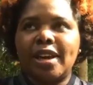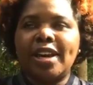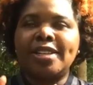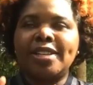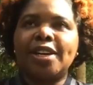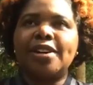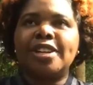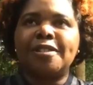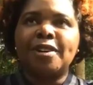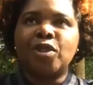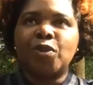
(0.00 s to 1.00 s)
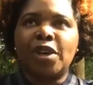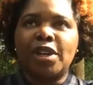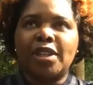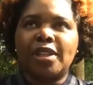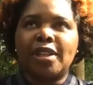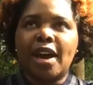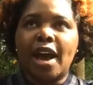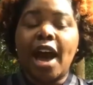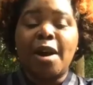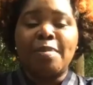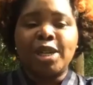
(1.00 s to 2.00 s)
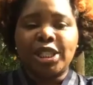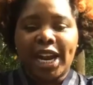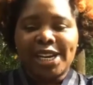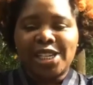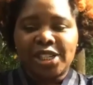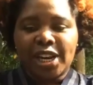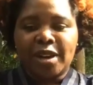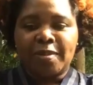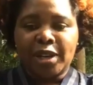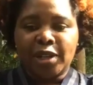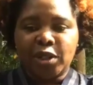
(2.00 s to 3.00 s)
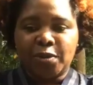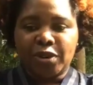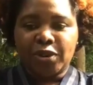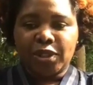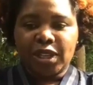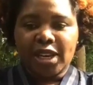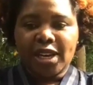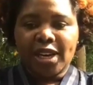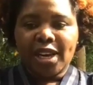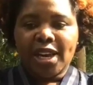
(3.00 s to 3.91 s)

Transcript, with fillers: is there a difference with how much IgG antibodies you're producing?